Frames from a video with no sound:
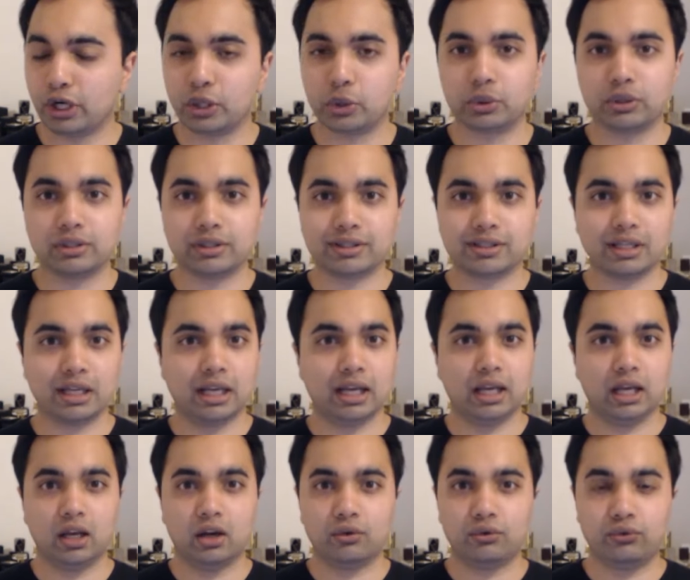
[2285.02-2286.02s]
fragrance.
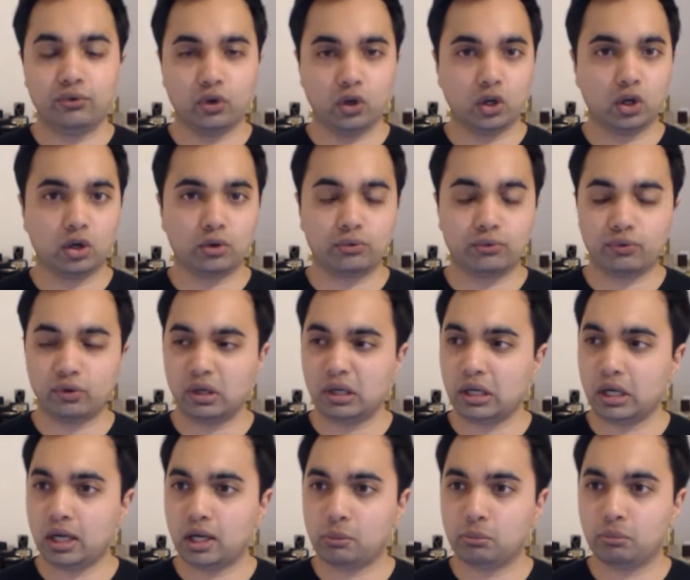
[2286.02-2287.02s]
Full of
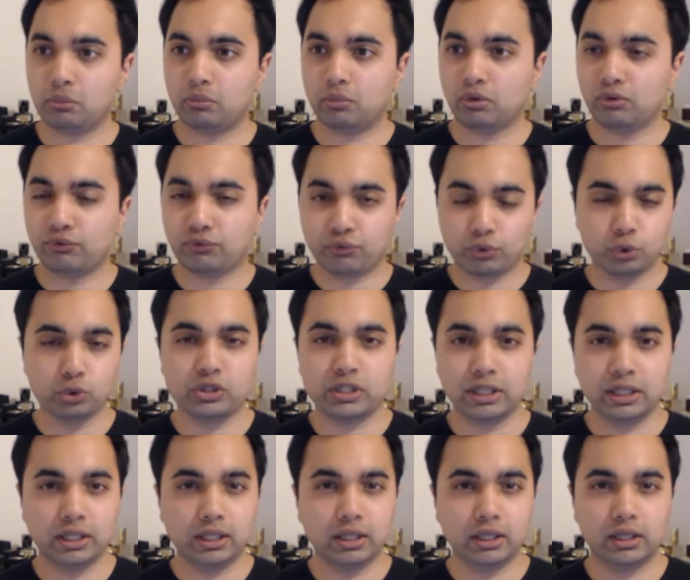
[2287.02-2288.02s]

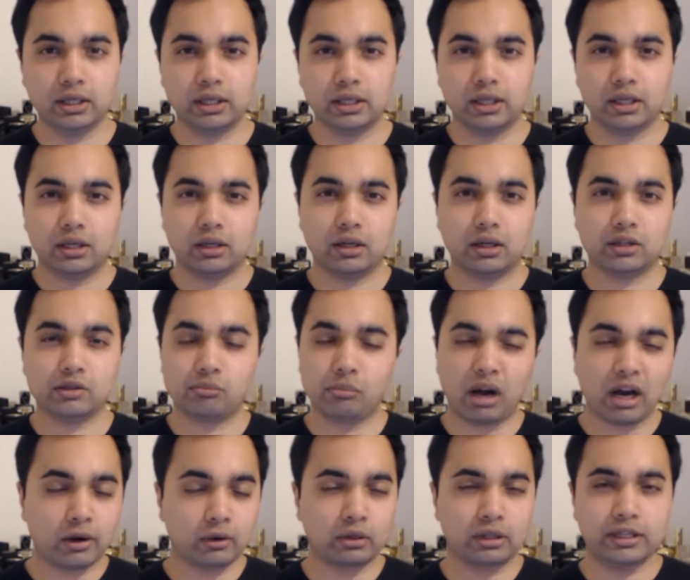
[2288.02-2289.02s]
fruity,
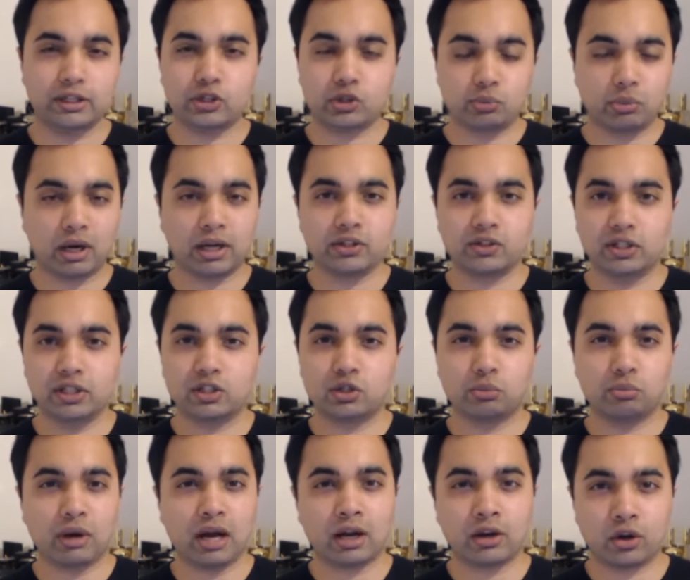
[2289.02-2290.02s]
mildly spicy
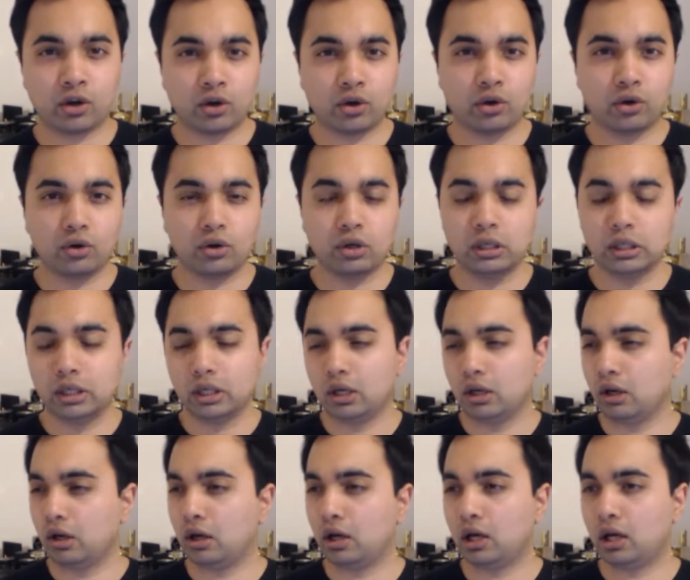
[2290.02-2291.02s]
tobacco.
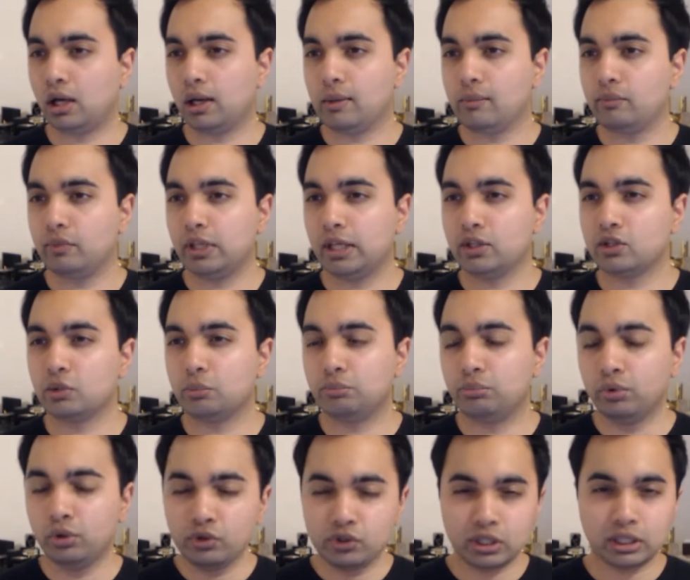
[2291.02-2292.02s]
There's a
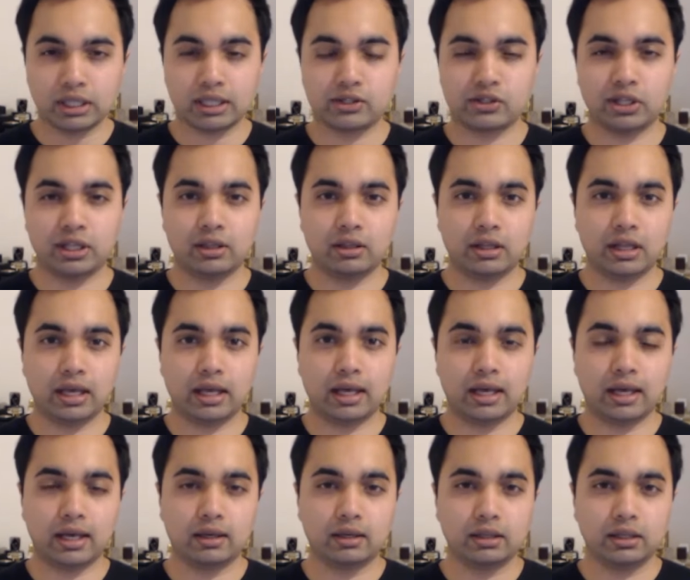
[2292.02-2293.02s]
booziness in
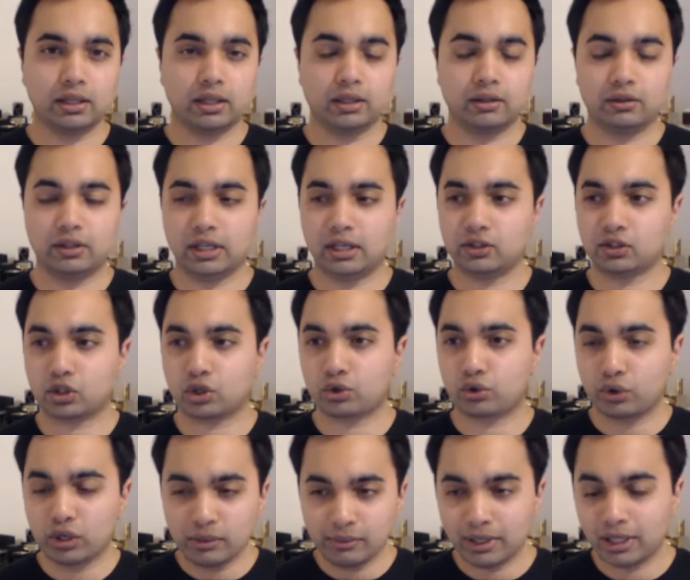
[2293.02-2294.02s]
there. There's a
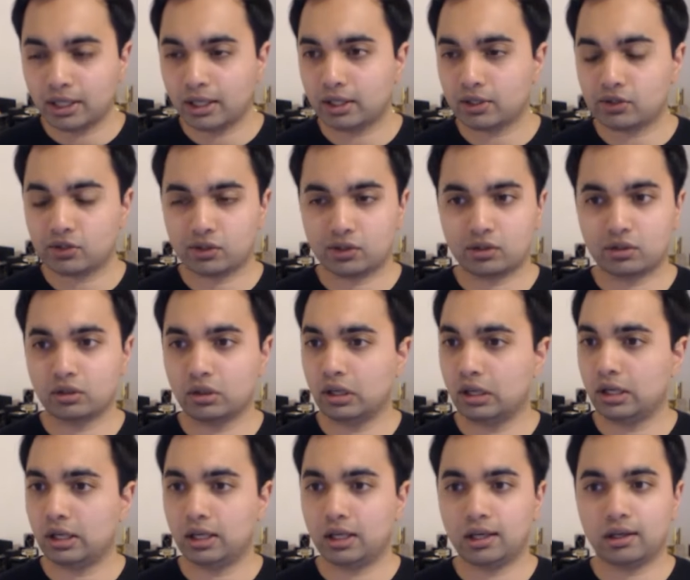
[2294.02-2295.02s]
creaminess,
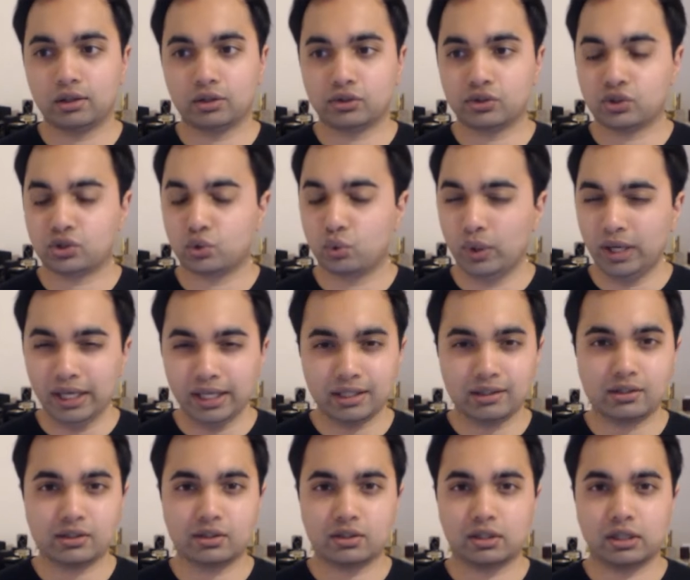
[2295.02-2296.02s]

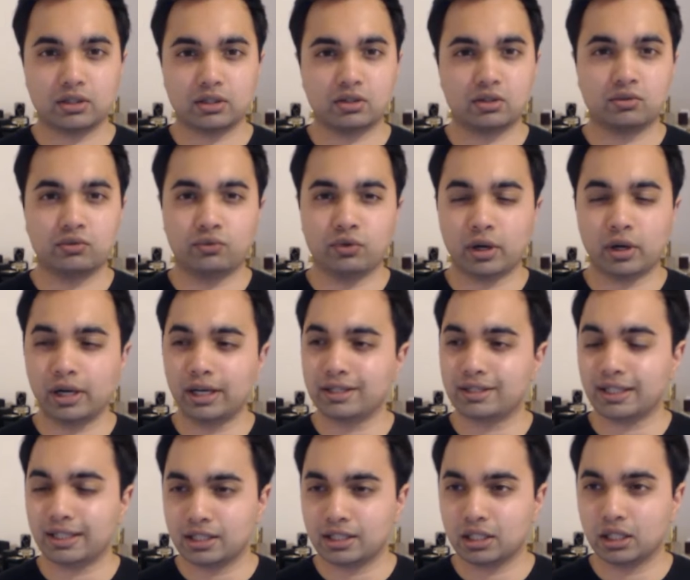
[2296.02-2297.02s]
sweet. It's very
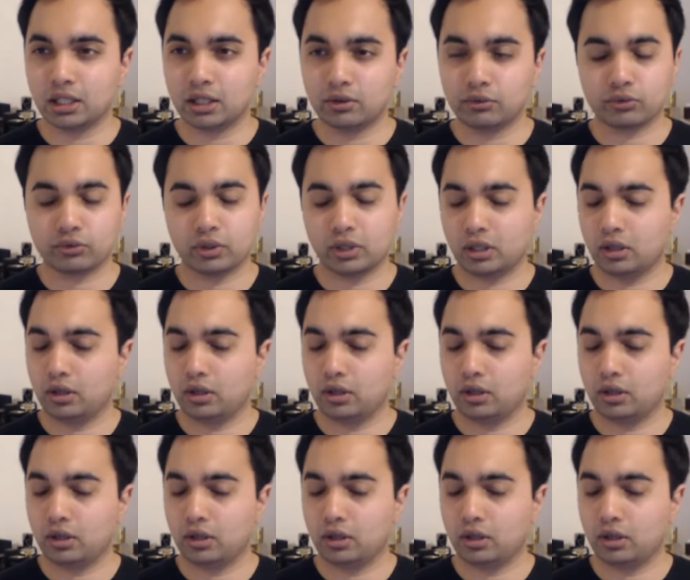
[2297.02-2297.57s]
addictive.